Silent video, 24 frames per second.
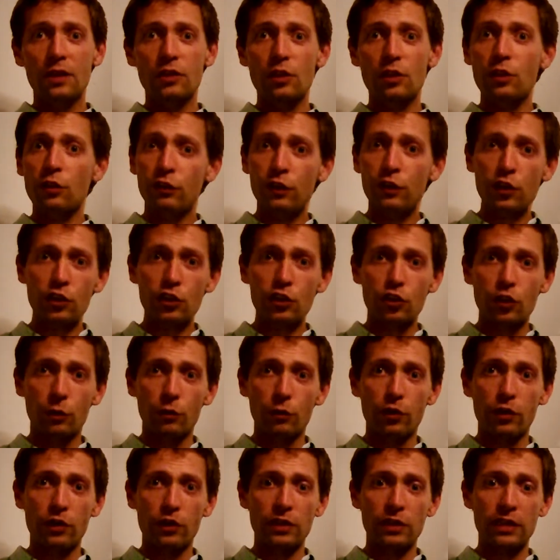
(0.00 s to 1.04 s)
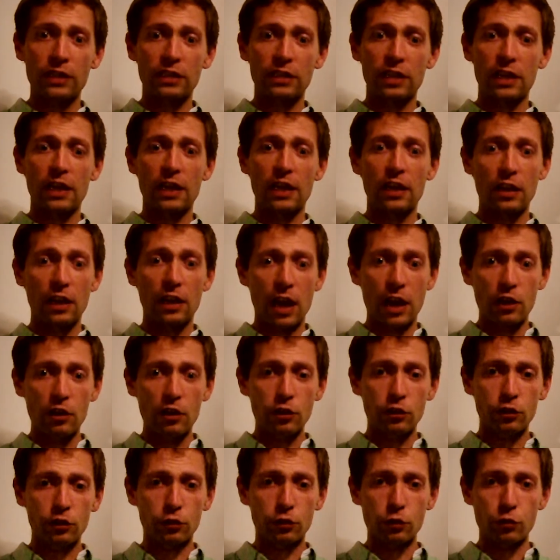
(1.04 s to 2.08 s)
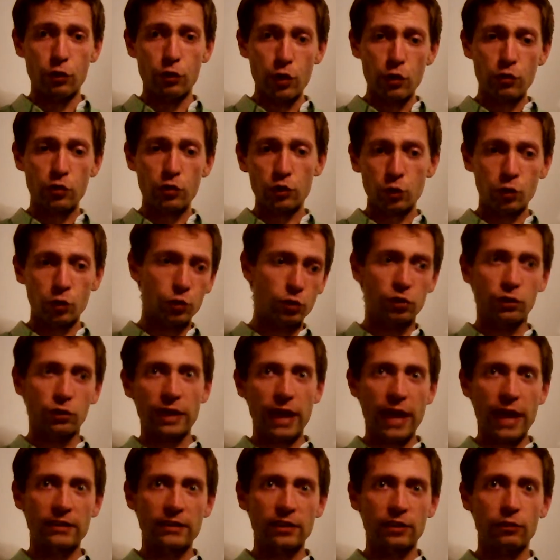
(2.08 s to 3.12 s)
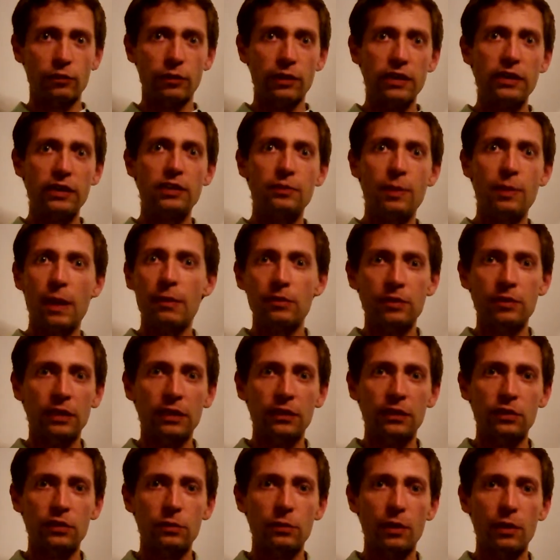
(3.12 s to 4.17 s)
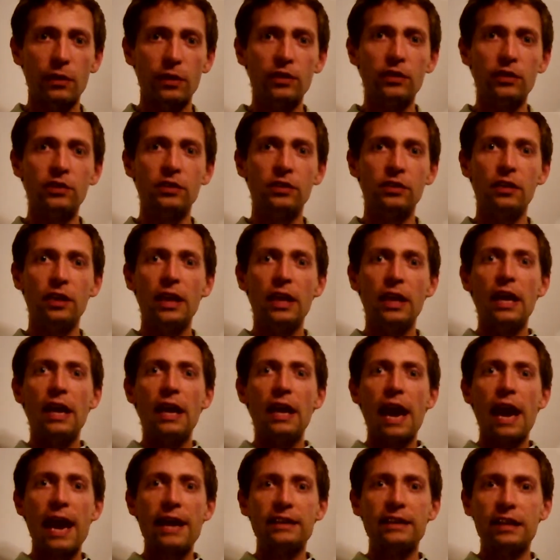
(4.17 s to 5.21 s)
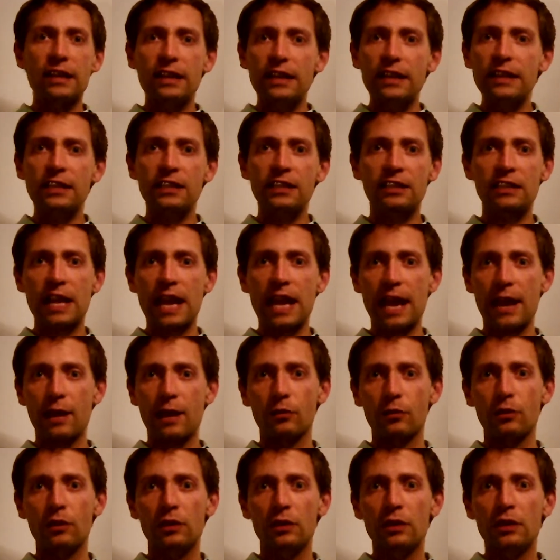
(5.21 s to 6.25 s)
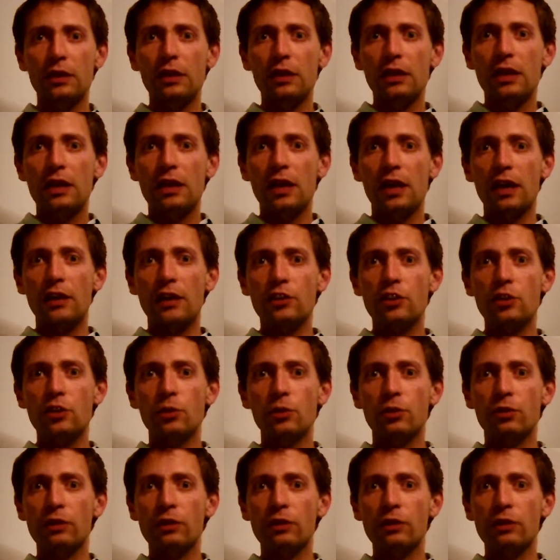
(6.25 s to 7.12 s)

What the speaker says: So the first job for us is to look through those sorts of categories, perhaps think of some others, and to list down 2